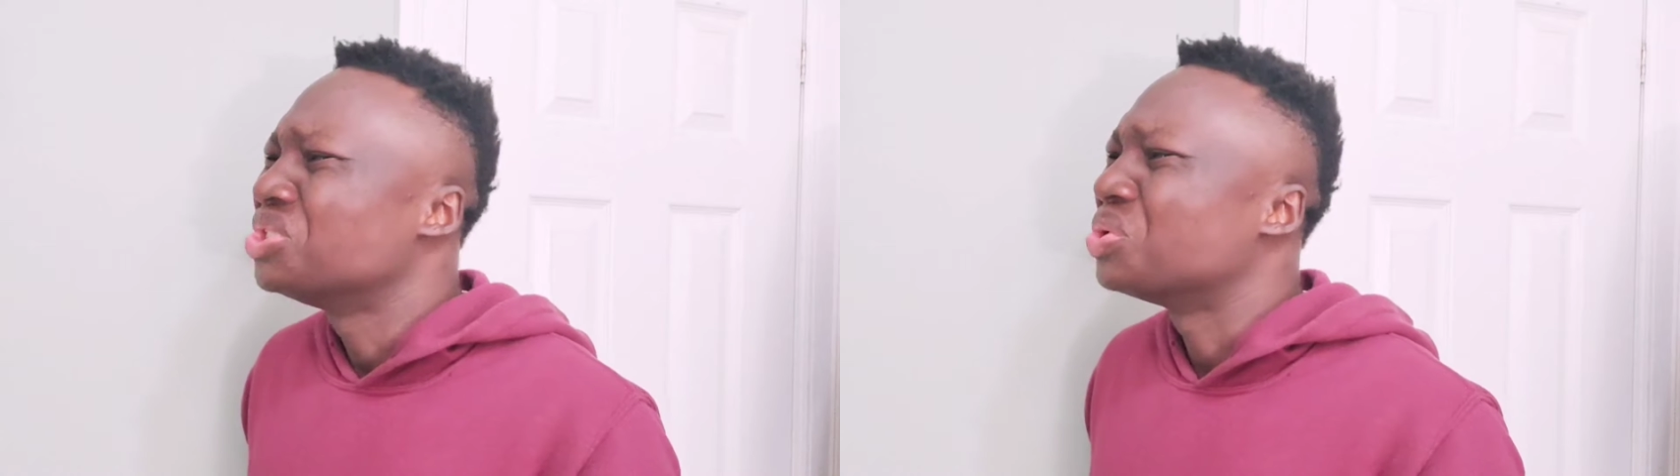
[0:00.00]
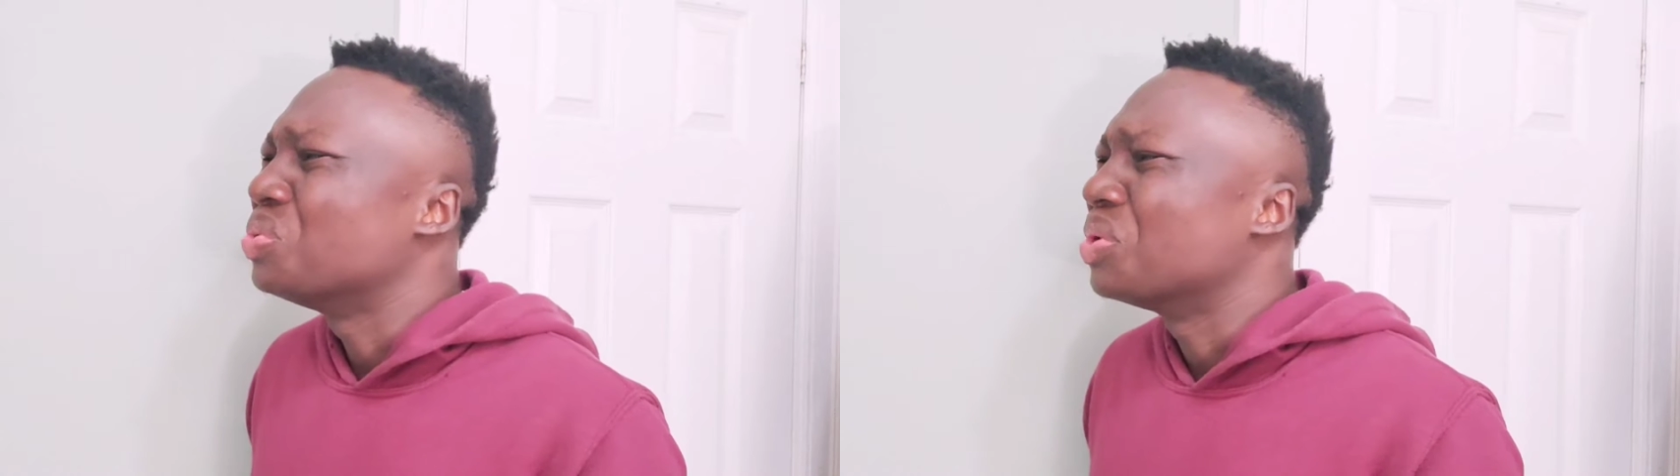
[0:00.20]

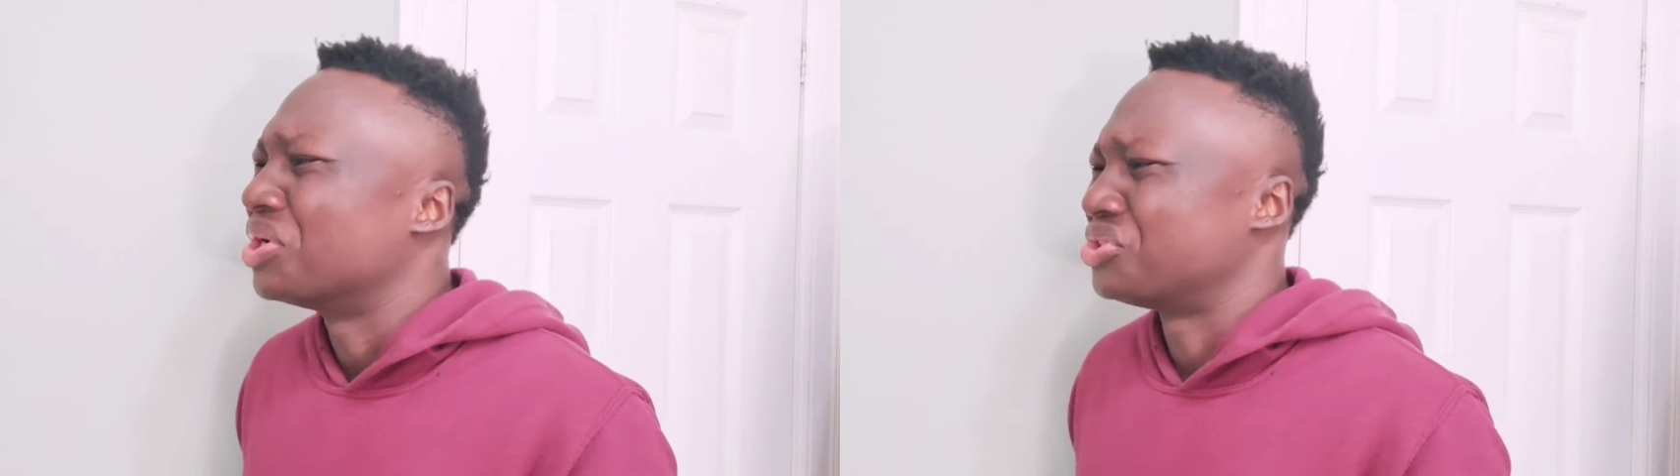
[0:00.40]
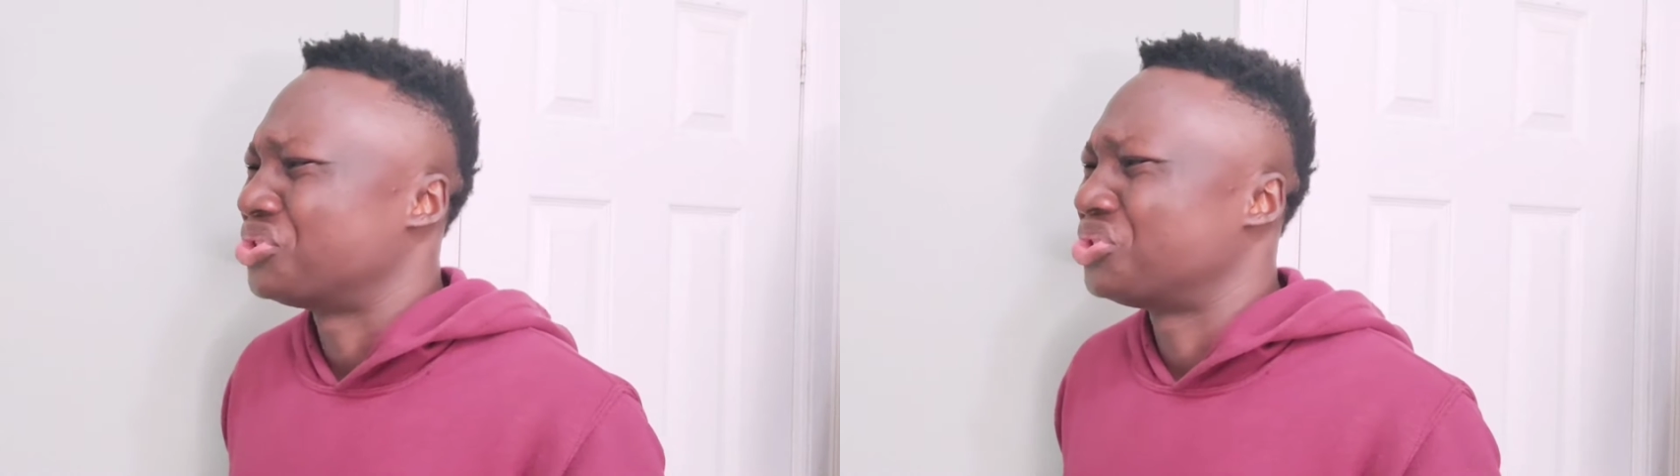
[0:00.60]
You
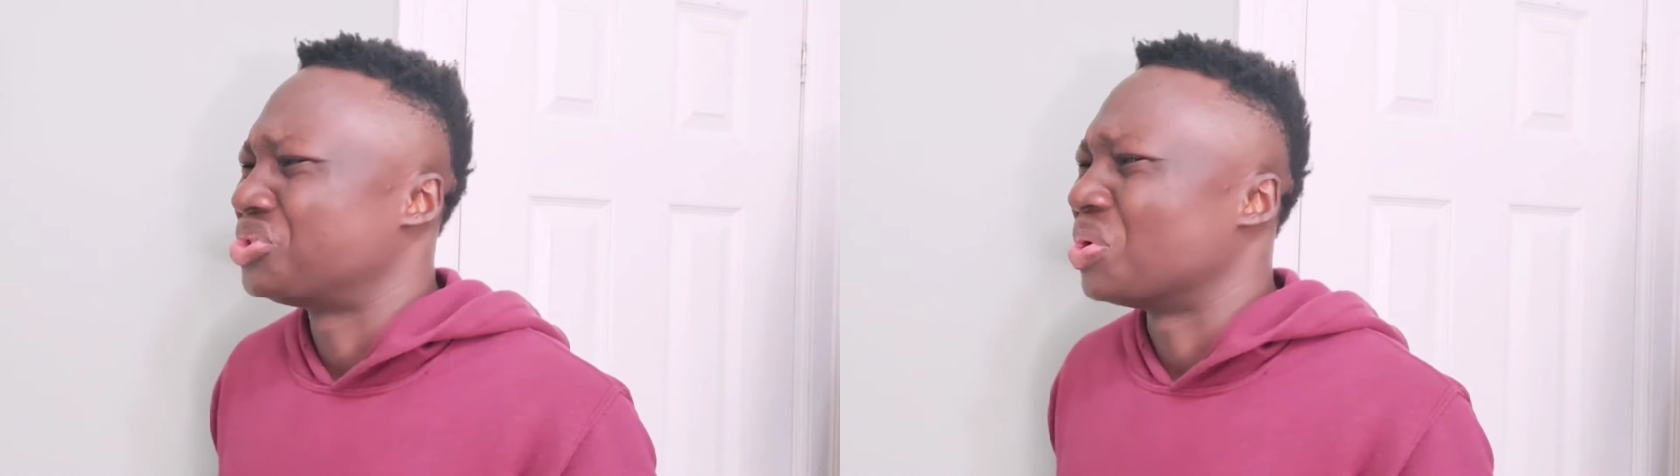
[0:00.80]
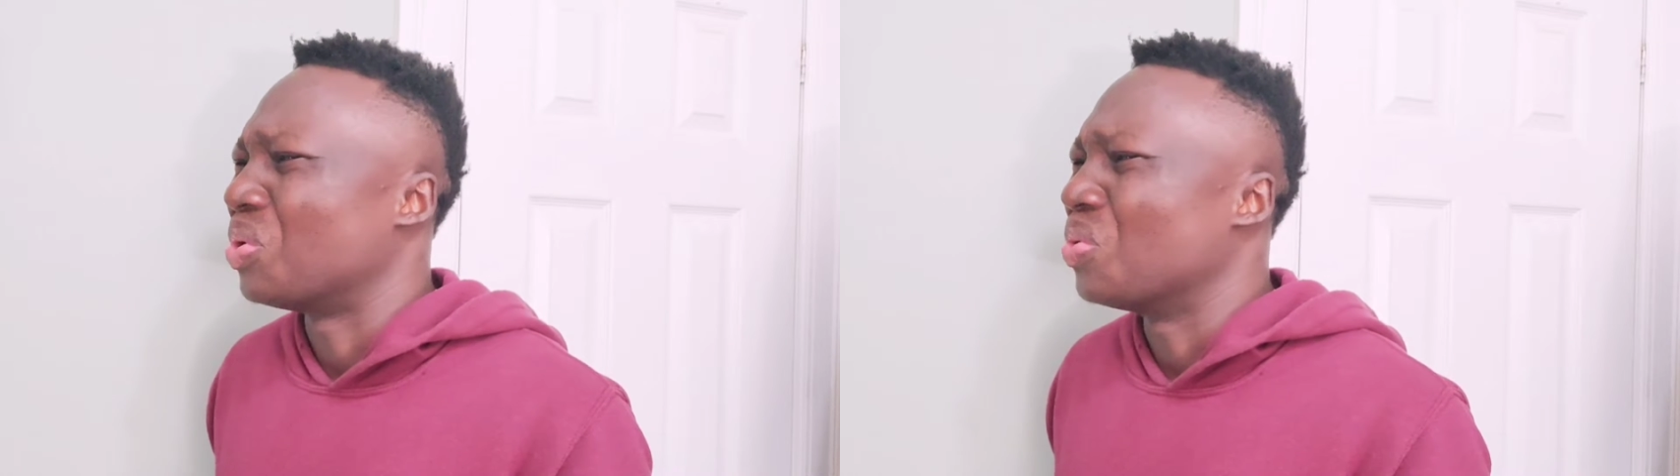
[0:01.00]
are
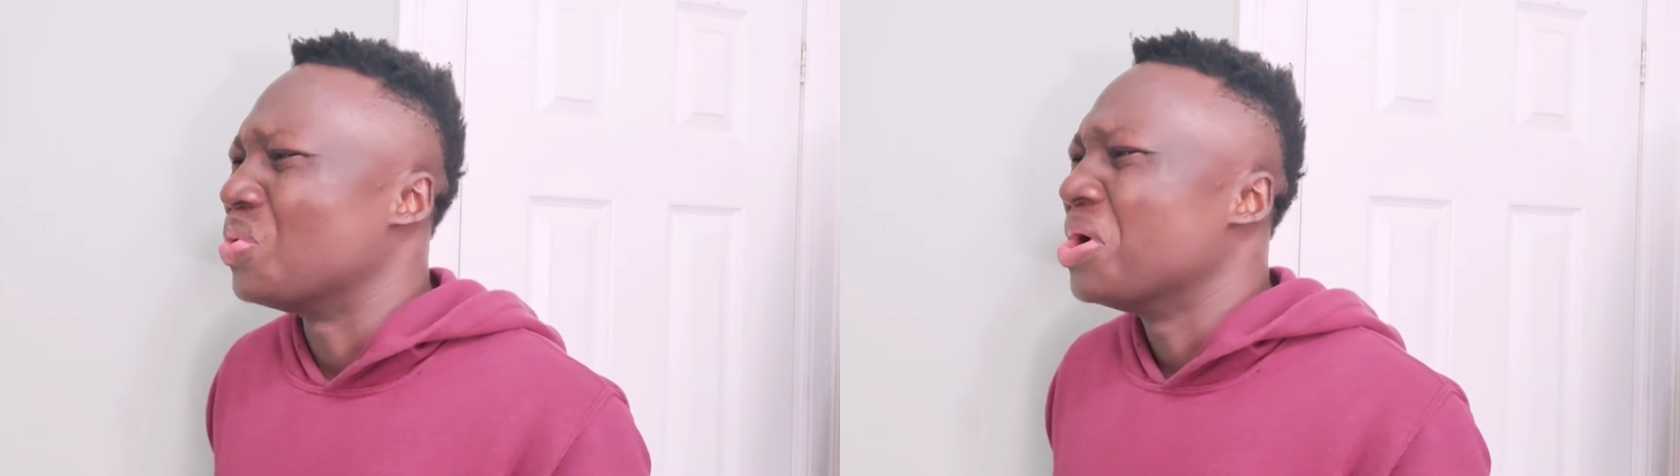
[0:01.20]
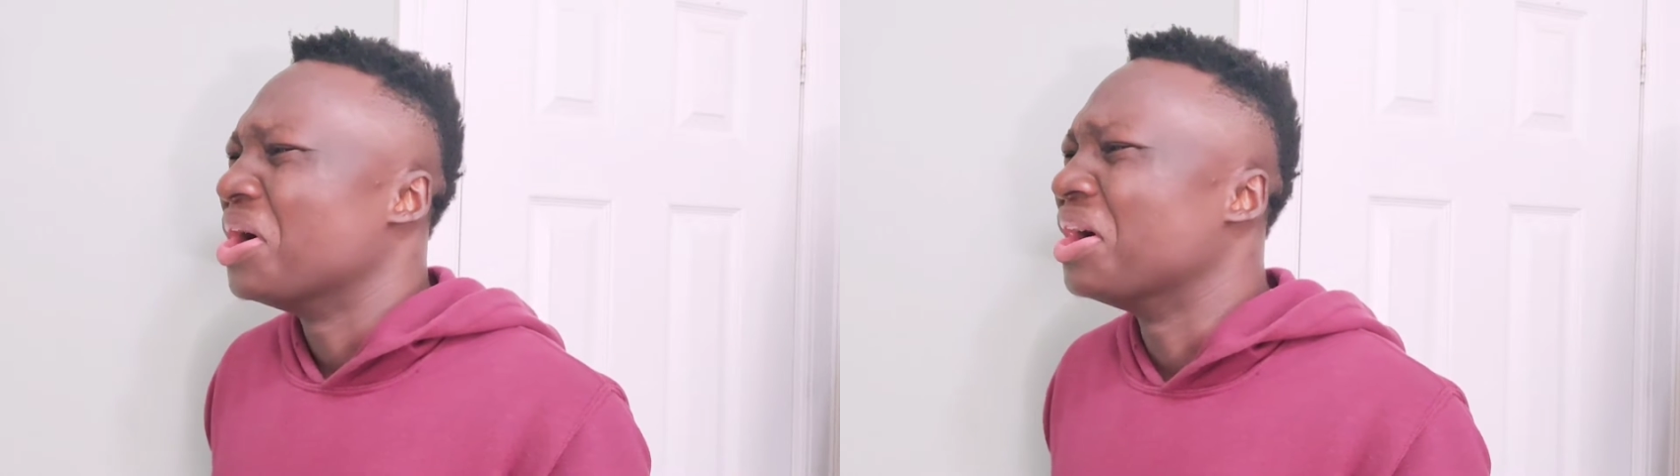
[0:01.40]

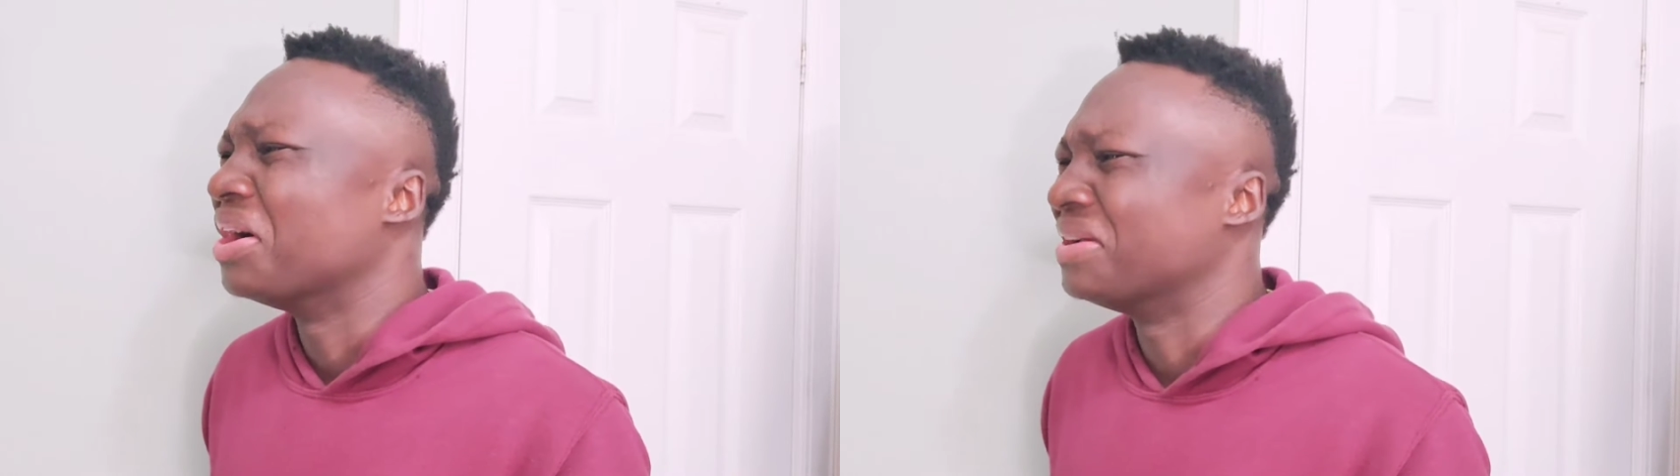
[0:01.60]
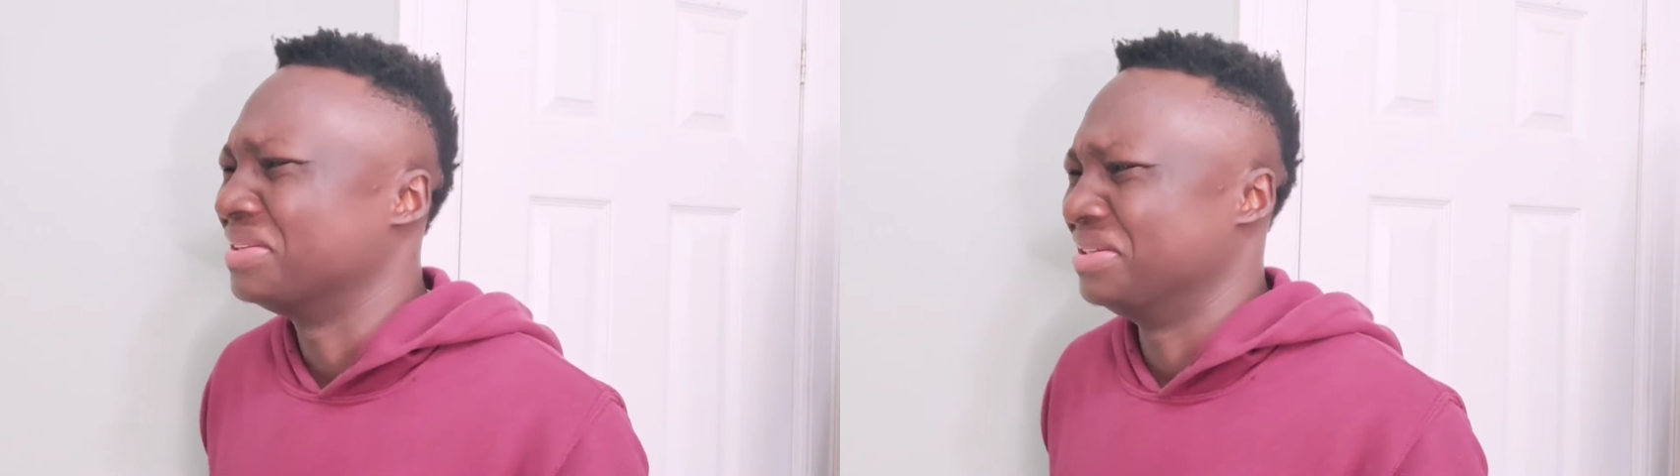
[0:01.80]
so
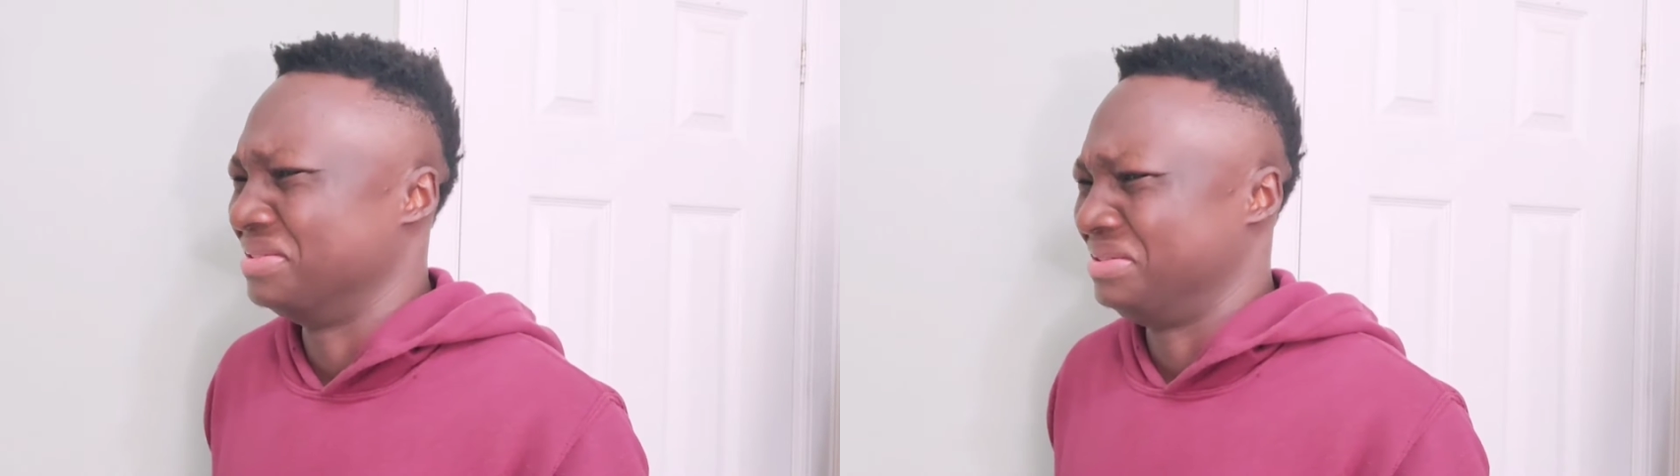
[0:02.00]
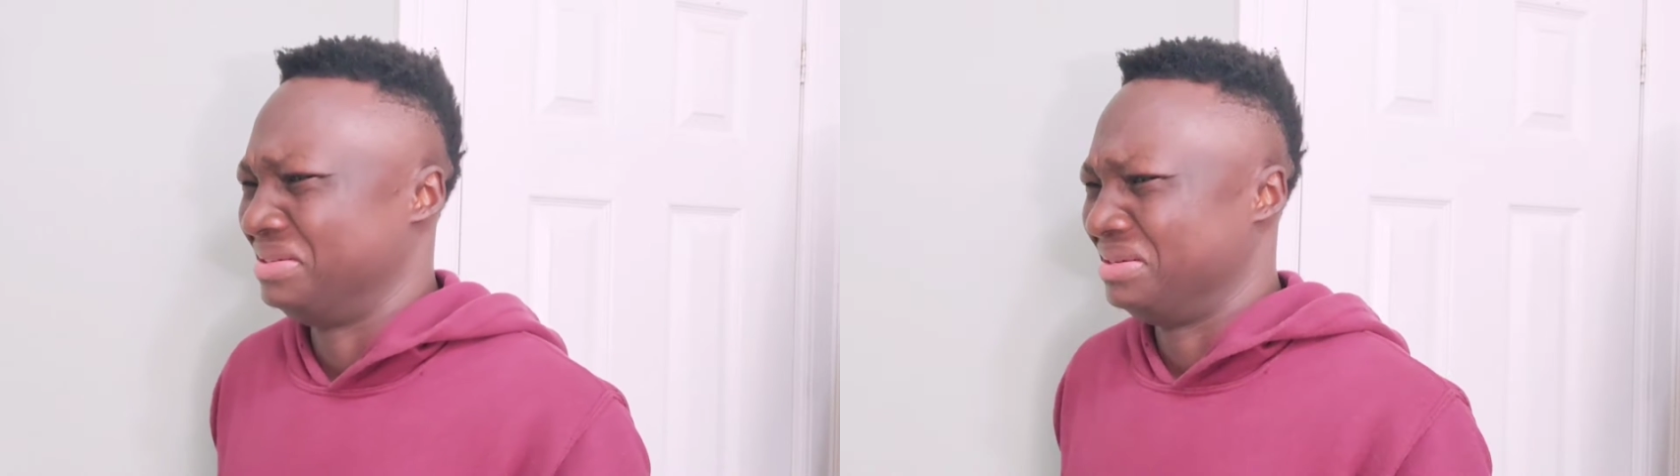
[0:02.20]

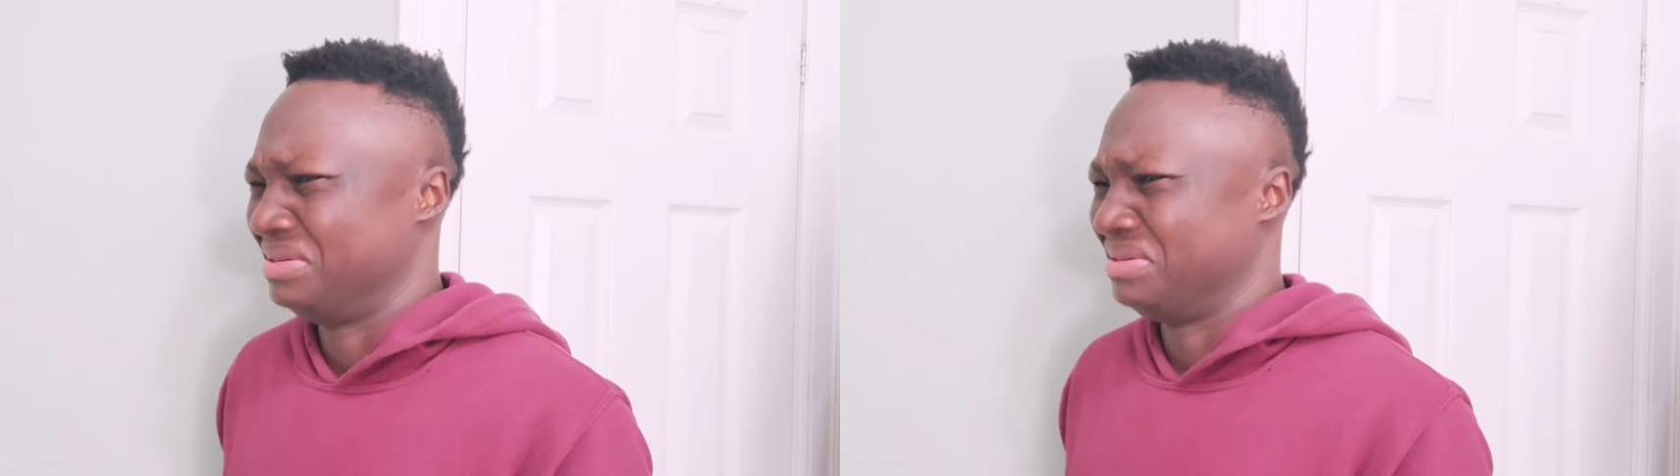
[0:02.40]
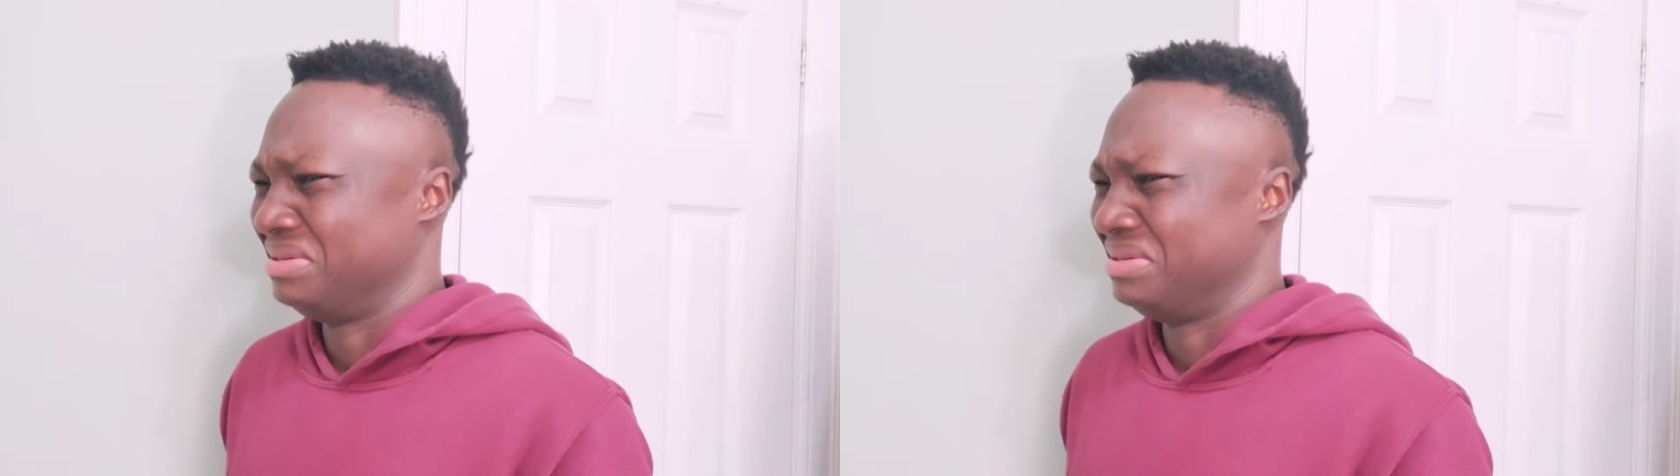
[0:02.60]
heartless.